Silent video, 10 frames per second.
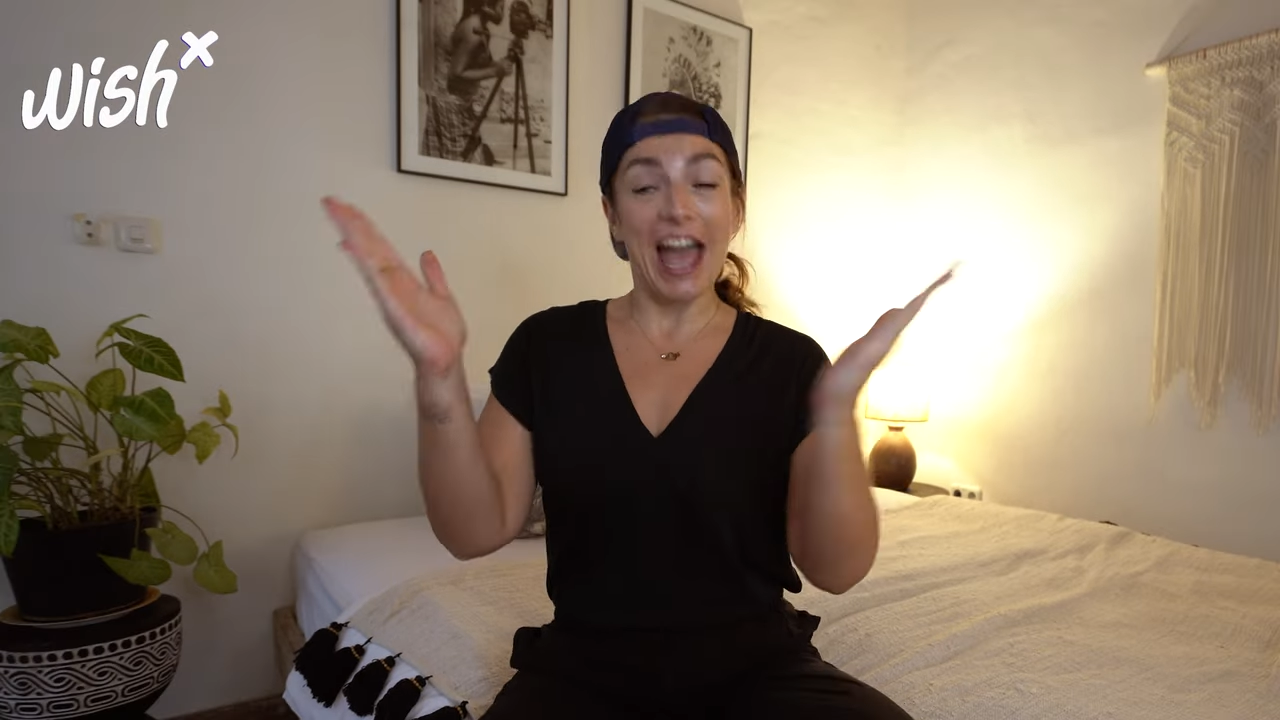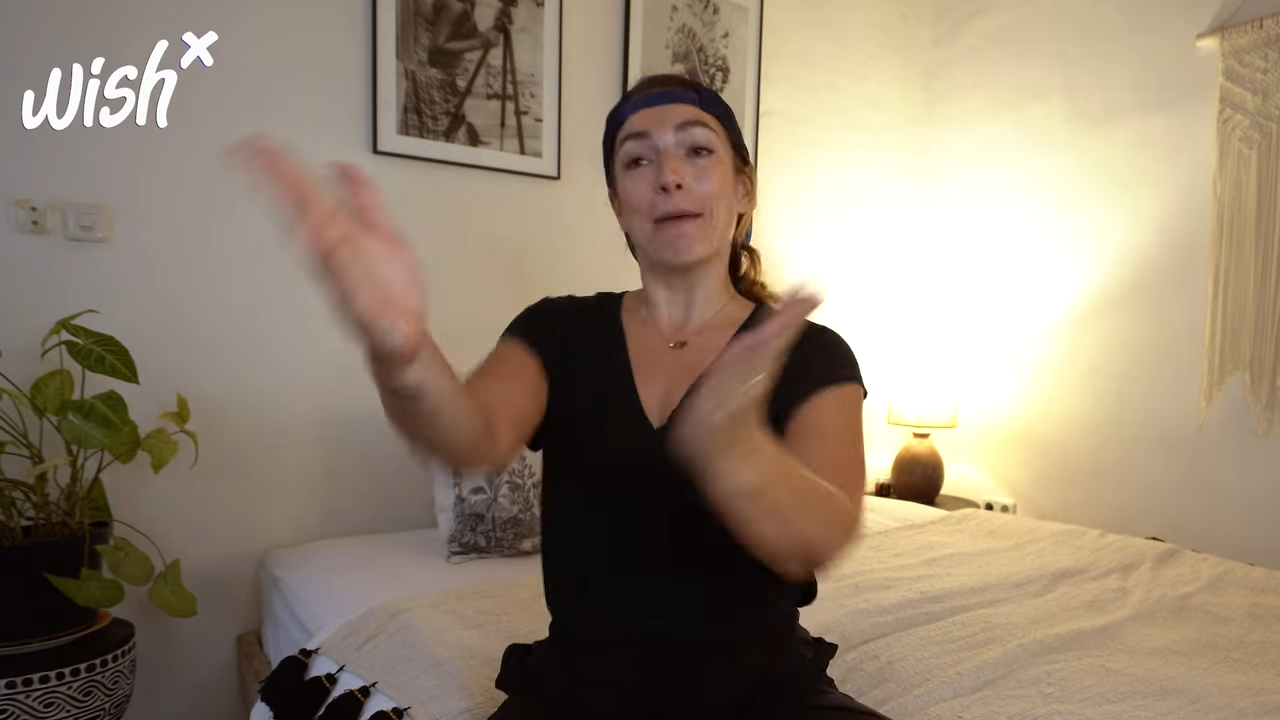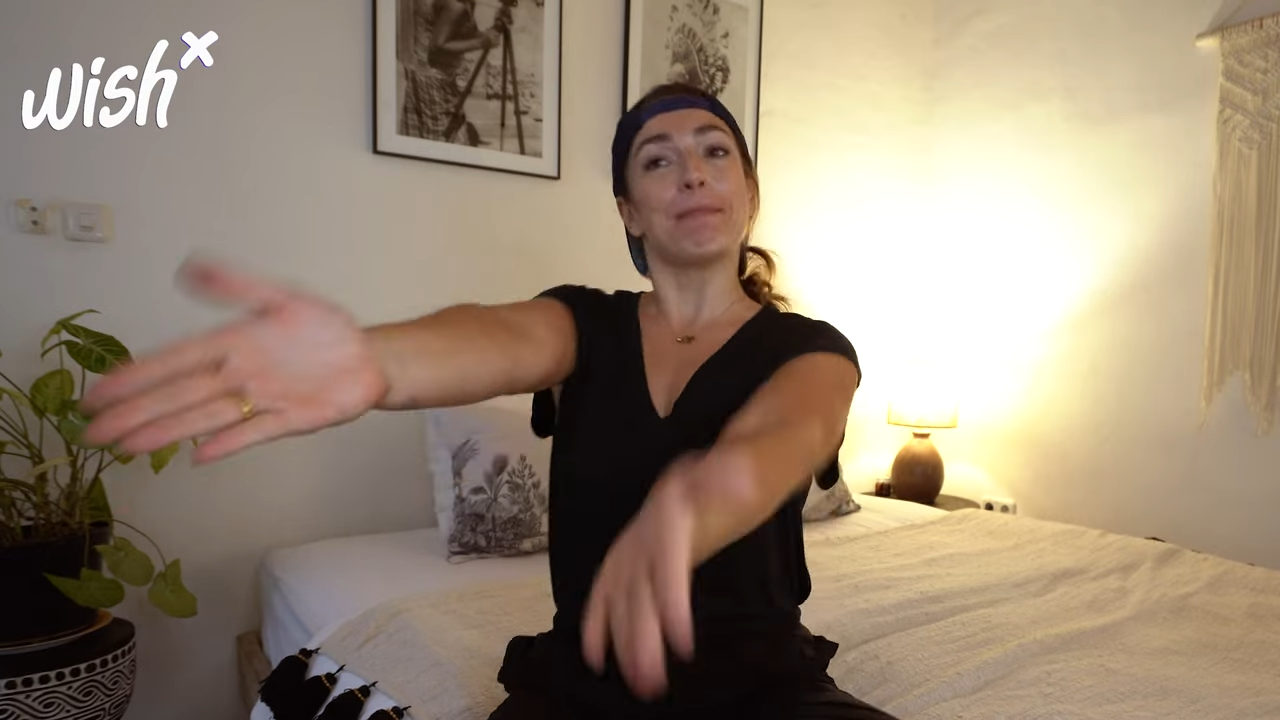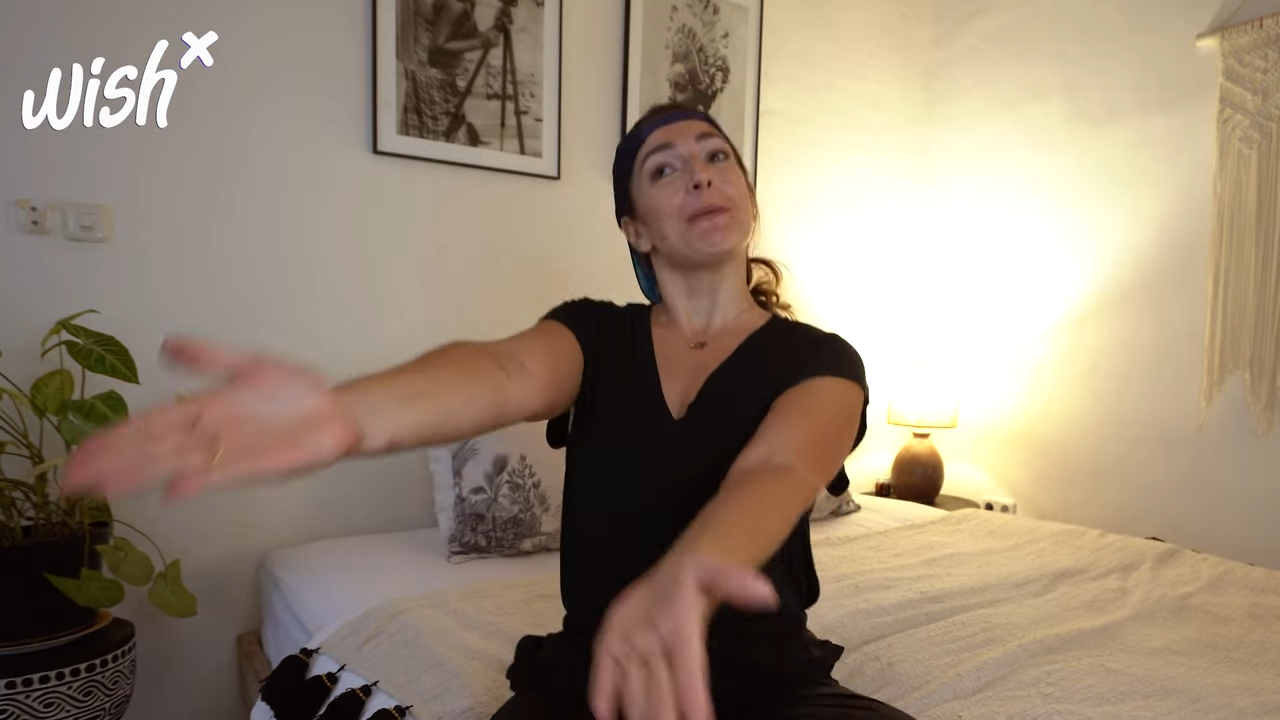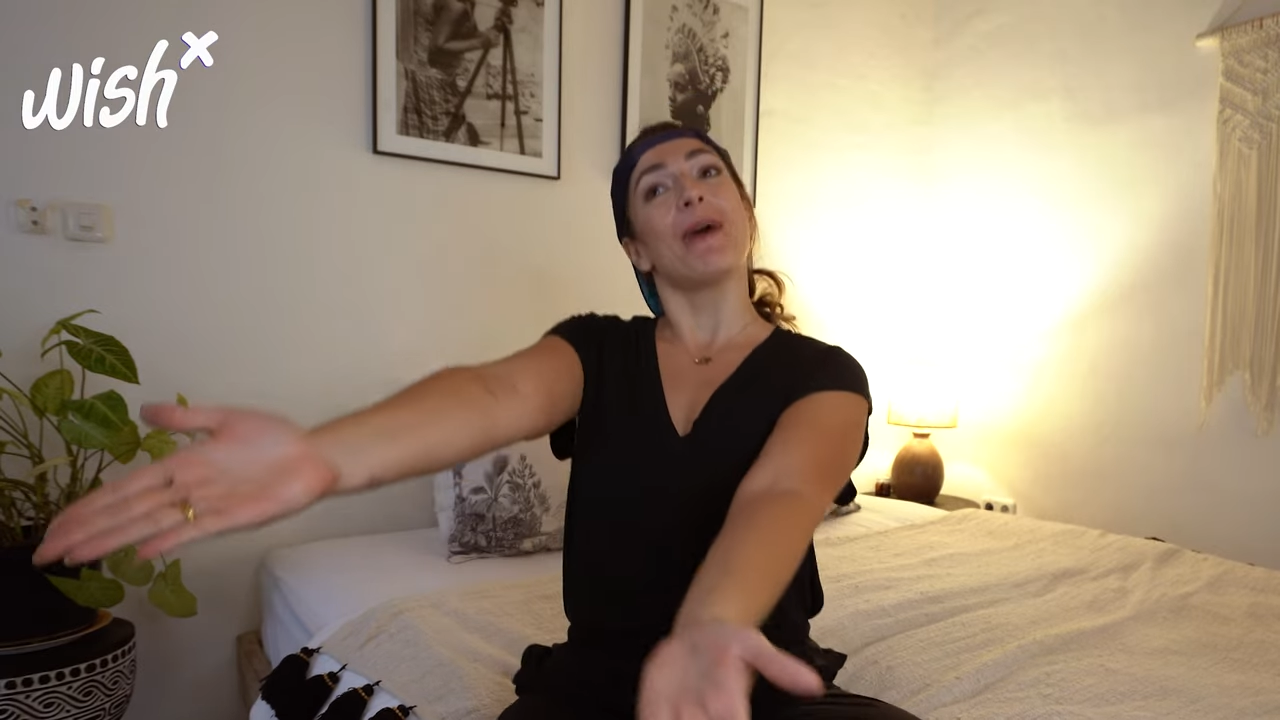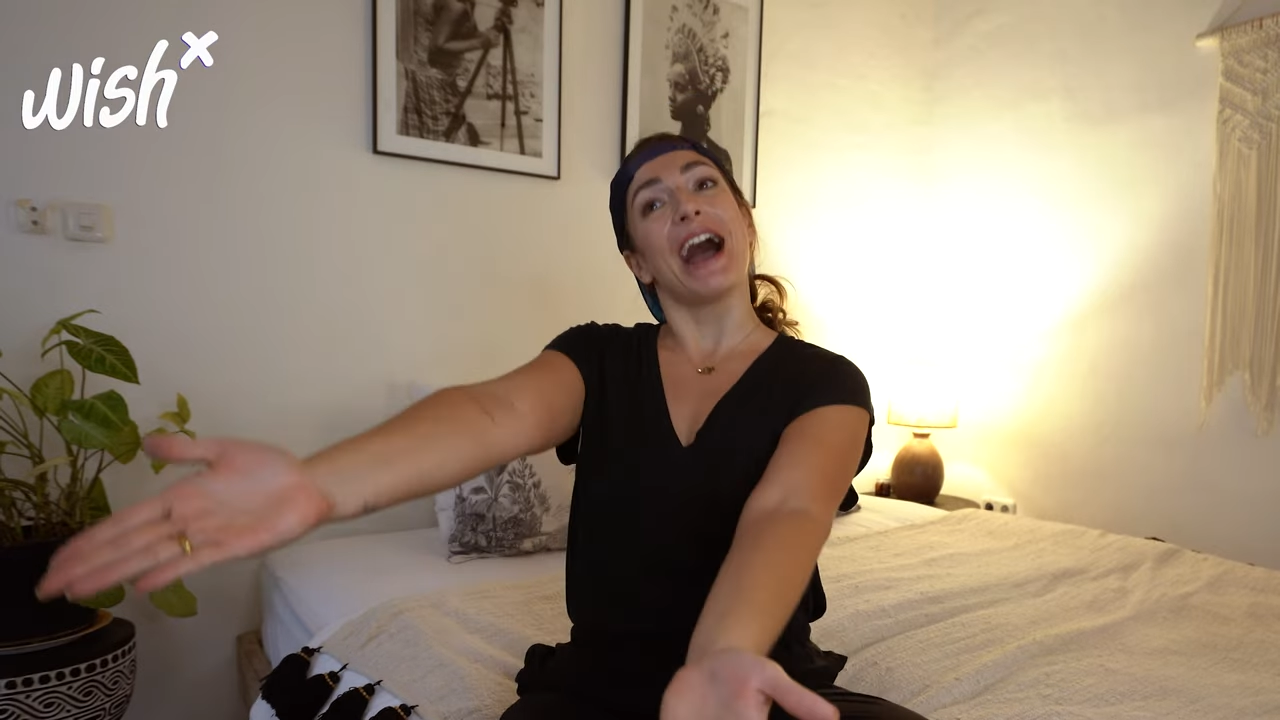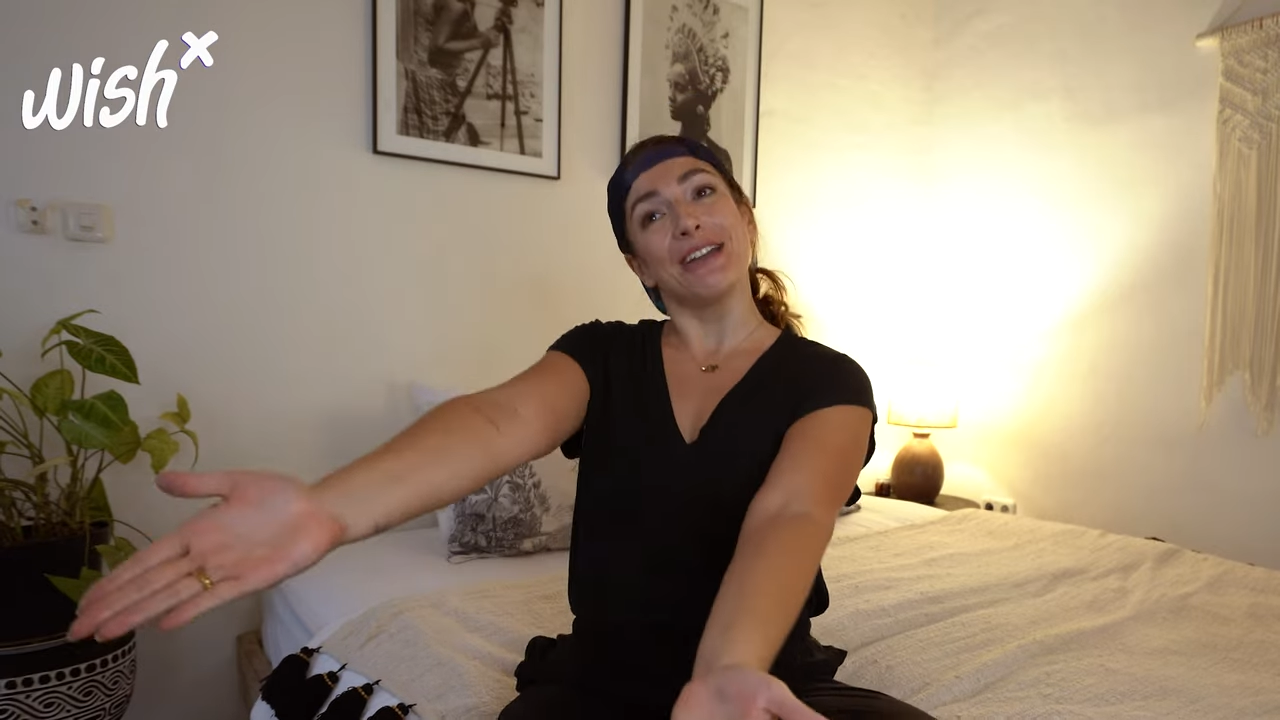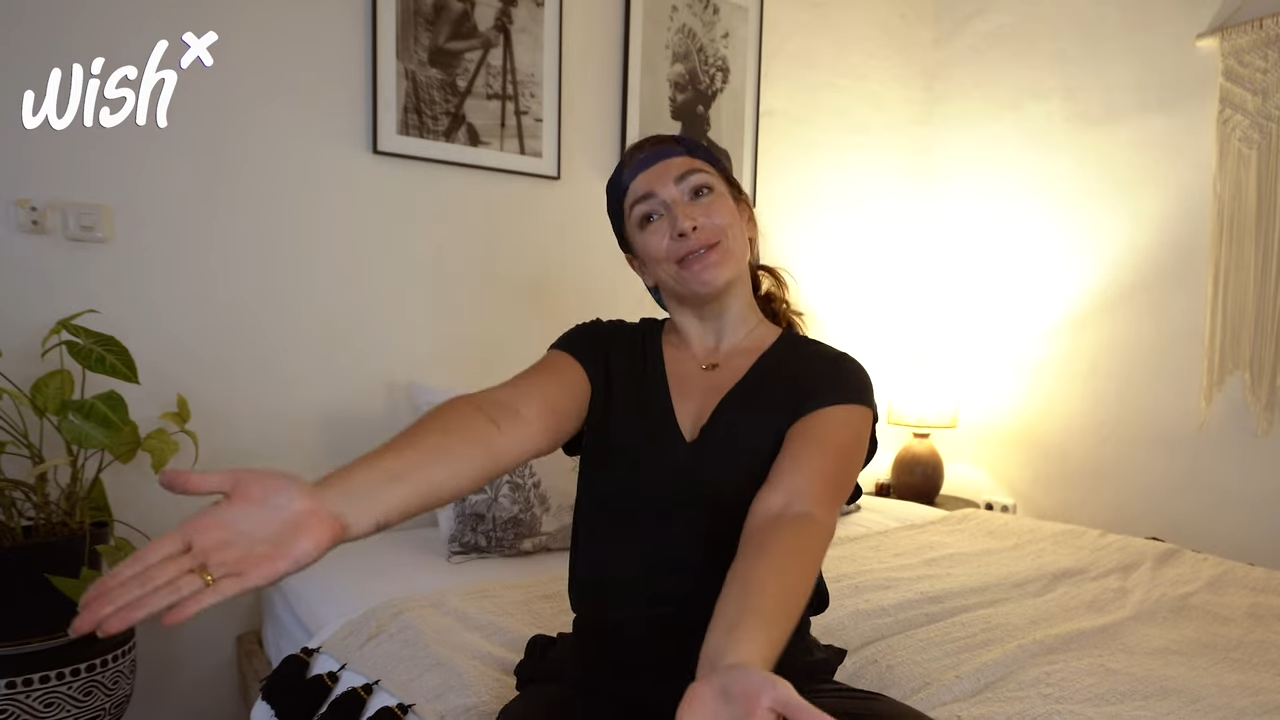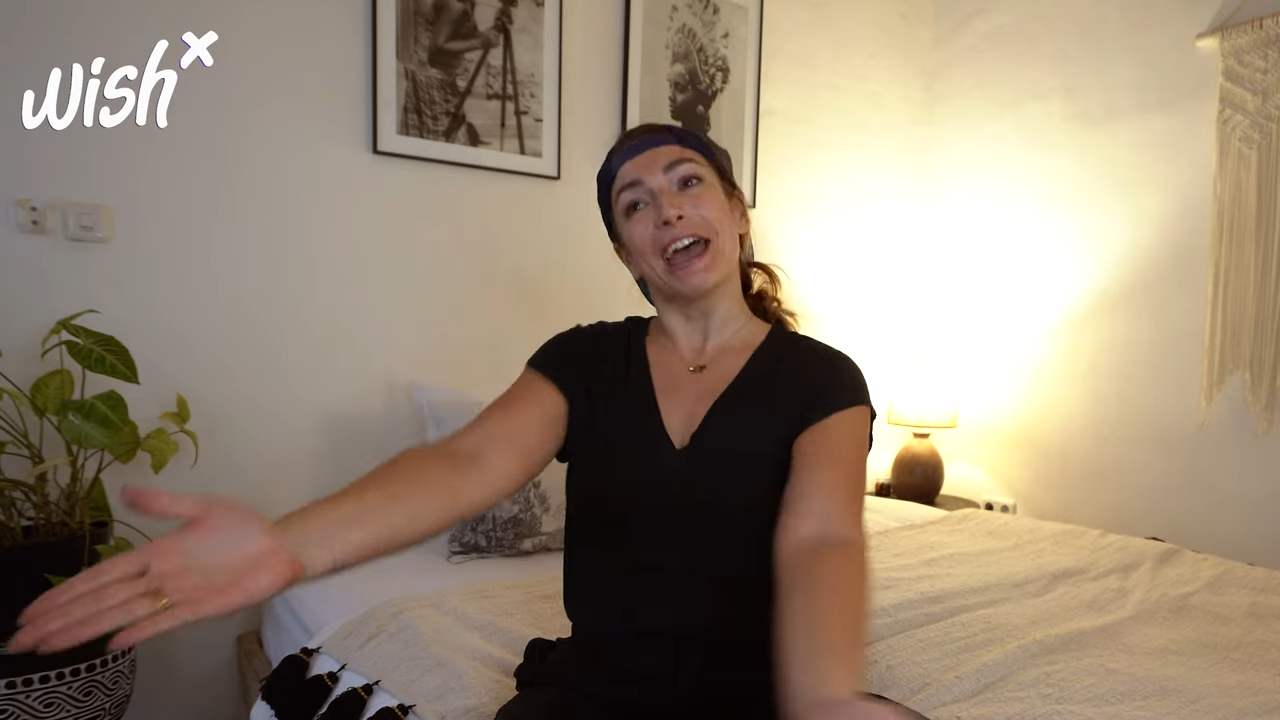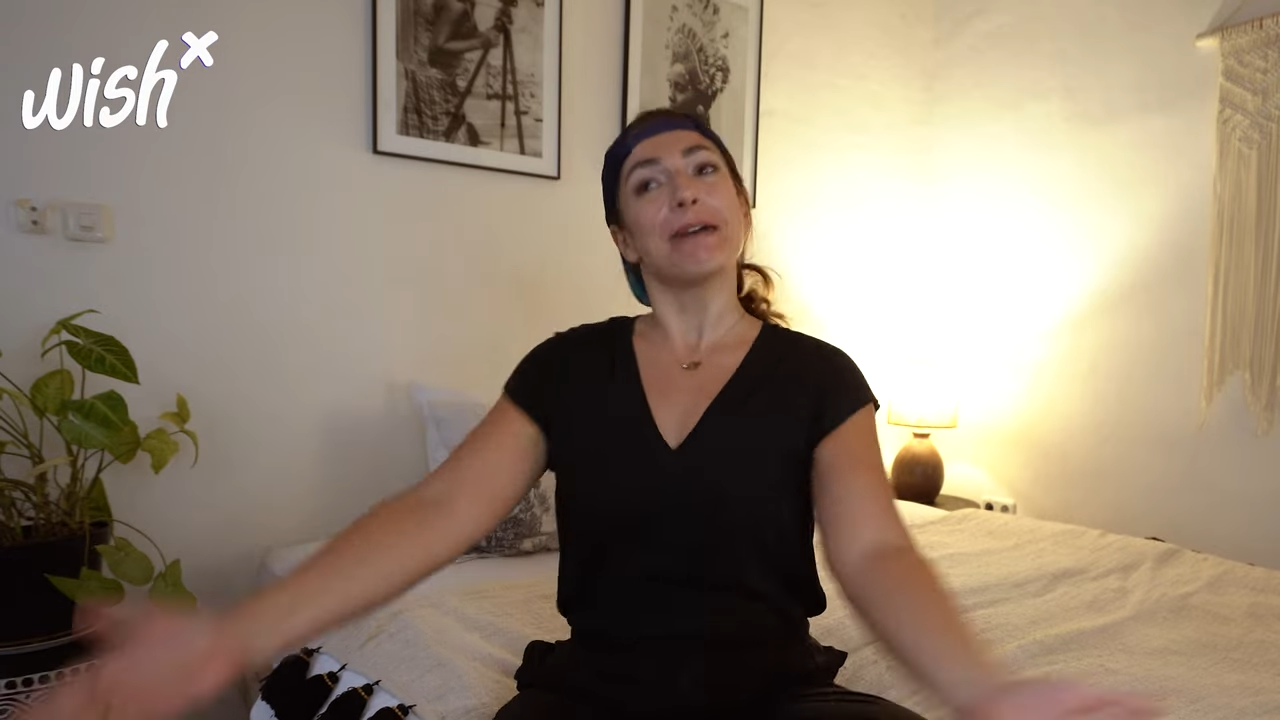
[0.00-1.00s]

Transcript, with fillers: happy wife,